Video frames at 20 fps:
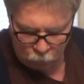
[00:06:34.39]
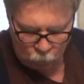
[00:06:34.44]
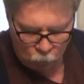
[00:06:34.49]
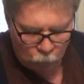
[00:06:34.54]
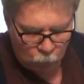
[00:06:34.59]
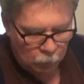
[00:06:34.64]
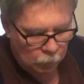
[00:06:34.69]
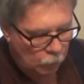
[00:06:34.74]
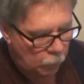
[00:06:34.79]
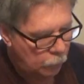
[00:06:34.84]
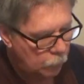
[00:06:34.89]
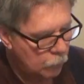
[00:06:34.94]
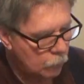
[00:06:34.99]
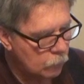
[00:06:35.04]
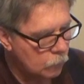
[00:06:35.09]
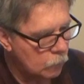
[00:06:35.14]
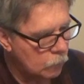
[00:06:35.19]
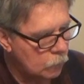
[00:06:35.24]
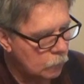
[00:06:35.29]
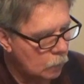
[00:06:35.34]
one of the things
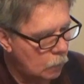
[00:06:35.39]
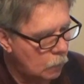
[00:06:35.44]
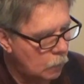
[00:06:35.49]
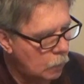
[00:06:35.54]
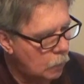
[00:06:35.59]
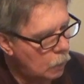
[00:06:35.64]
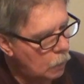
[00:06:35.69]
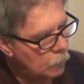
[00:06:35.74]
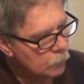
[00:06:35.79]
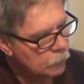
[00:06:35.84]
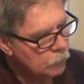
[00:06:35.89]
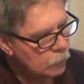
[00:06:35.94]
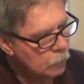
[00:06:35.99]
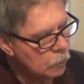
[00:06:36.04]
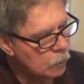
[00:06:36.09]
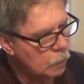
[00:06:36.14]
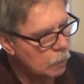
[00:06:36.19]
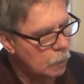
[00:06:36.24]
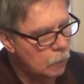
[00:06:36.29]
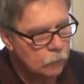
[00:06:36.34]
is, okay, I'm just going
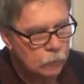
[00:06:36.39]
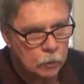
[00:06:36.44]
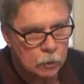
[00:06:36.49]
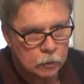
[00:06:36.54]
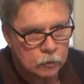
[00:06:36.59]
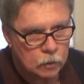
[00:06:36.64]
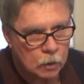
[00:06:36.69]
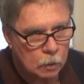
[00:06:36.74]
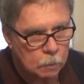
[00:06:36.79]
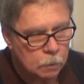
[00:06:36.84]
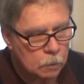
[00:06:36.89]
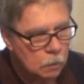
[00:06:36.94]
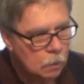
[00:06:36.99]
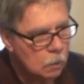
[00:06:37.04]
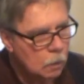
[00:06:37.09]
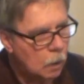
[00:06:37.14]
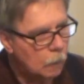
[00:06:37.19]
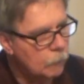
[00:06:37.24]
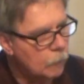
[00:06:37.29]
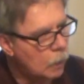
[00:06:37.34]
to give you an example.
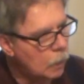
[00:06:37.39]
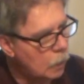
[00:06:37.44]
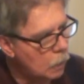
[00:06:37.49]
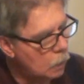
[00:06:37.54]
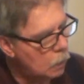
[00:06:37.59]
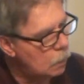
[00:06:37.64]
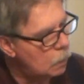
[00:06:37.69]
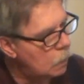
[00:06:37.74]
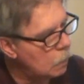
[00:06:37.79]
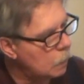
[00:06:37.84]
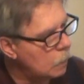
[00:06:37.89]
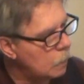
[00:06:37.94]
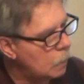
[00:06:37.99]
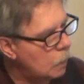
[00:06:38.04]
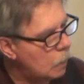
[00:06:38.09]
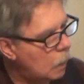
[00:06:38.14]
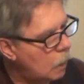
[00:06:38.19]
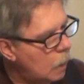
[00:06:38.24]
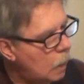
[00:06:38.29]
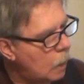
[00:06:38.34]
I'm not going to look at,
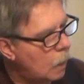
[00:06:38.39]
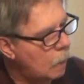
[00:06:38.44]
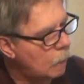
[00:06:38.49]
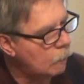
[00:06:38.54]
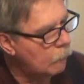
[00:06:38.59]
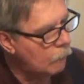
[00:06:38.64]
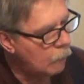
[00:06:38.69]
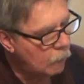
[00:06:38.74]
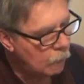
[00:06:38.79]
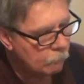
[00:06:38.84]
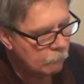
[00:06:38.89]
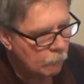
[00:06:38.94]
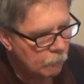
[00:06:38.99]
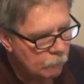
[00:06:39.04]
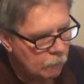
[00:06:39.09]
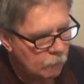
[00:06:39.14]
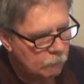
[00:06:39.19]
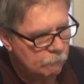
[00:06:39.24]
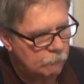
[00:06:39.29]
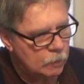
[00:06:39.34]
I
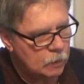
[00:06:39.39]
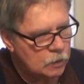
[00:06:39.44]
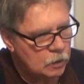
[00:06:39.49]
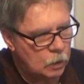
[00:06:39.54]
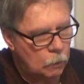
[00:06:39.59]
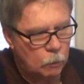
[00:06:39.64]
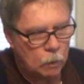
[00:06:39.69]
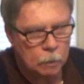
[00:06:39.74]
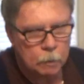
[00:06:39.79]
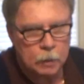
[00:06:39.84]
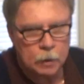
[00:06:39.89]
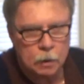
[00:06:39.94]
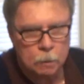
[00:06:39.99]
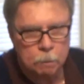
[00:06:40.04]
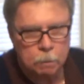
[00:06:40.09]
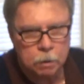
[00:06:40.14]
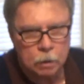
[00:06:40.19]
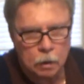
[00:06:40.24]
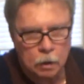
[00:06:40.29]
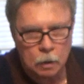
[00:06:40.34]
eventually want to be able
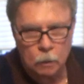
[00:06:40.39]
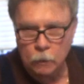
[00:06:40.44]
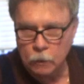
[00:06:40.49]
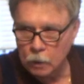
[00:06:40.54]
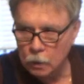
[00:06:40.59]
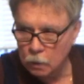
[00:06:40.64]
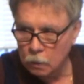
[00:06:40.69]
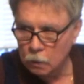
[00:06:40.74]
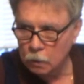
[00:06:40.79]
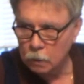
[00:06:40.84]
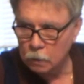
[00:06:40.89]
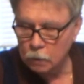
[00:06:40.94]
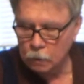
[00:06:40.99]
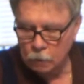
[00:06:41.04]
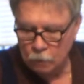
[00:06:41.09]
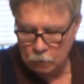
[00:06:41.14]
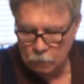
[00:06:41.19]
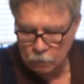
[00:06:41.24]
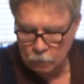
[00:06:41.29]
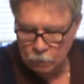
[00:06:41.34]
to play without,
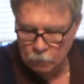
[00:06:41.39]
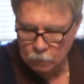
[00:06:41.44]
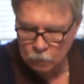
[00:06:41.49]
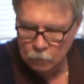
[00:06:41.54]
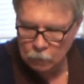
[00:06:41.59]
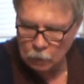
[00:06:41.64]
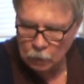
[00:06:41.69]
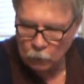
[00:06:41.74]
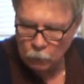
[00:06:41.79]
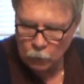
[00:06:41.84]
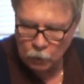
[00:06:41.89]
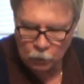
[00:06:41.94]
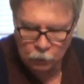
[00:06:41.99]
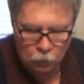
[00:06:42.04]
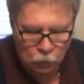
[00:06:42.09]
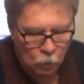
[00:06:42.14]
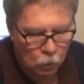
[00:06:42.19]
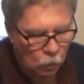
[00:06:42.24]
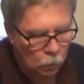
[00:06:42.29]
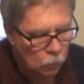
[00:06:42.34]
I want to
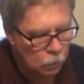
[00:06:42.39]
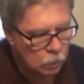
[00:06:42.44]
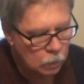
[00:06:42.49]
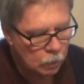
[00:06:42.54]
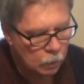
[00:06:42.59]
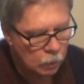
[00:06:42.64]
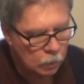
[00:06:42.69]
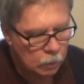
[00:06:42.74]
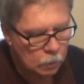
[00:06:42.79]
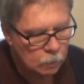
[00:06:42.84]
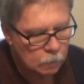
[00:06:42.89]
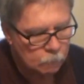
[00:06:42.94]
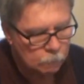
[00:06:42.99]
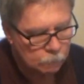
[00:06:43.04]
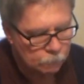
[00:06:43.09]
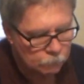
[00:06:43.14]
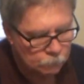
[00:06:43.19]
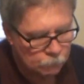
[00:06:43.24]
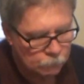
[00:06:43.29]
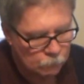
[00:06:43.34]
know where I am,
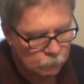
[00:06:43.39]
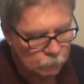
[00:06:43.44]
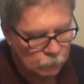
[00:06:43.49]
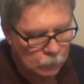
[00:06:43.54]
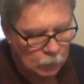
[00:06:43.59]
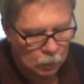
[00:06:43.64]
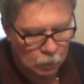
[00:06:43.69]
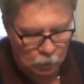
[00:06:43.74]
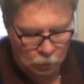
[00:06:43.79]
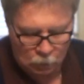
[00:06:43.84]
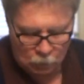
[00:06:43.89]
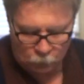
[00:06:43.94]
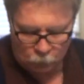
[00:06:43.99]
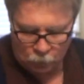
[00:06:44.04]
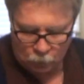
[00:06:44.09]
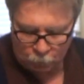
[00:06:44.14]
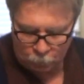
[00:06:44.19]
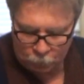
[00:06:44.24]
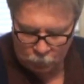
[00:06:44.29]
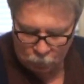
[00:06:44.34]
and I
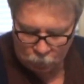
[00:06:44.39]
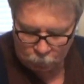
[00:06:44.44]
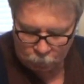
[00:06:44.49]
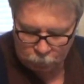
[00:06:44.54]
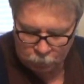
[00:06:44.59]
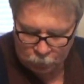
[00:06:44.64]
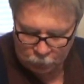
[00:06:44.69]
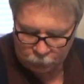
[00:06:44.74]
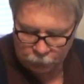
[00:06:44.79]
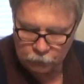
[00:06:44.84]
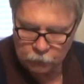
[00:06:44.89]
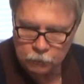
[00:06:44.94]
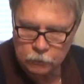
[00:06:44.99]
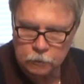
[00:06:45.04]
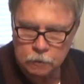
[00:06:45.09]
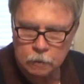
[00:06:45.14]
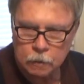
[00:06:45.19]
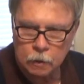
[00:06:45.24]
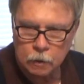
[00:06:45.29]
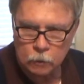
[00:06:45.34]
want to be able to pluck these
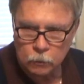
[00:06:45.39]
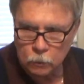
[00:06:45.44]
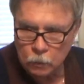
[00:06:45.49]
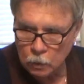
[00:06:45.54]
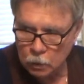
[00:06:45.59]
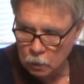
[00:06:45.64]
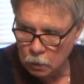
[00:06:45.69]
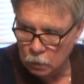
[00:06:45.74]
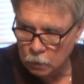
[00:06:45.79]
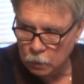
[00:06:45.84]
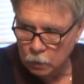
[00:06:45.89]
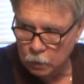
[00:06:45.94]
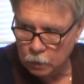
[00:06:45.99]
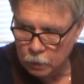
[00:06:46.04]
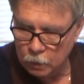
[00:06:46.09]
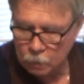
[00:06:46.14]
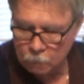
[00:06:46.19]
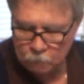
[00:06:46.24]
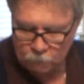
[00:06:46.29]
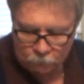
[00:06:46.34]
strings without looking at
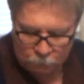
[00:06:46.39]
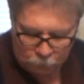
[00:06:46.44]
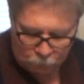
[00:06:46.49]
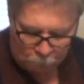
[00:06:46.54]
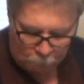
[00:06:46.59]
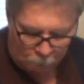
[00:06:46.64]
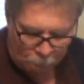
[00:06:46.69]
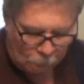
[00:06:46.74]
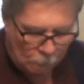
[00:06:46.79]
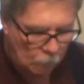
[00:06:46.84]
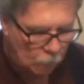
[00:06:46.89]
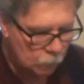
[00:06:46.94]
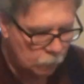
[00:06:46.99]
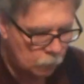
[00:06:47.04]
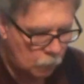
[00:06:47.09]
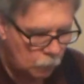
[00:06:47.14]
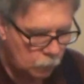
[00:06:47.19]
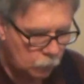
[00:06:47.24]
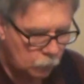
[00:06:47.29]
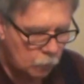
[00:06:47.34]
them. So
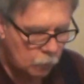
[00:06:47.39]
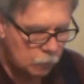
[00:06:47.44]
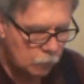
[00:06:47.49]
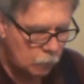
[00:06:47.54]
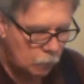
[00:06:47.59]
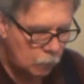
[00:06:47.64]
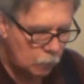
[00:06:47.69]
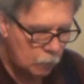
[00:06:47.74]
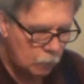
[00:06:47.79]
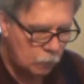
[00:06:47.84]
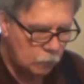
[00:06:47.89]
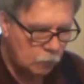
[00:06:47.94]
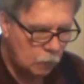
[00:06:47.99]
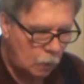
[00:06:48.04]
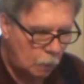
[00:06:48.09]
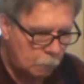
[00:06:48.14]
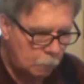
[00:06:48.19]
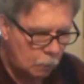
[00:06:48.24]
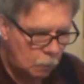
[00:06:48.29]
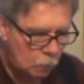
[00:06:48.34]
I'm just going to show you an
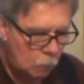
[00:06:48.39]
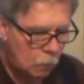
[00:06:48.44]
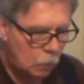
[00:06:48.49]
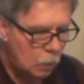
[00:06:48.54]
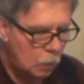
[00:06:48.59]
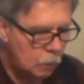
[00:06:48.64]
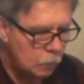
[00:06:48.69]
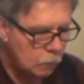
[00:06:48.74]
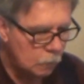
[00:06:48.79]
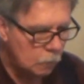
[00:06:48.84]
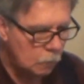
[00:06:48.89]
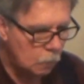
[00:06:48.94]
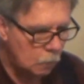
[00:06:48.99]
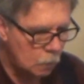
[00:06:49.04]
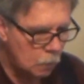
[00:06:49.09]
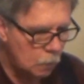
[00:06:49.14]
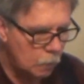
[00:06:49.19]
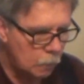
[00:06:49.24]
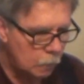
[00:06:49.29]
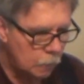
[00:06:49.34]
example of what I've
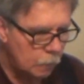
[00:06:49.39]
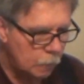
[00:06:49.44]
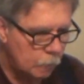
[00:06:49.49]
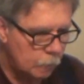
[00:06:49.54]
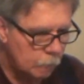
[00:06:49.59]
learned.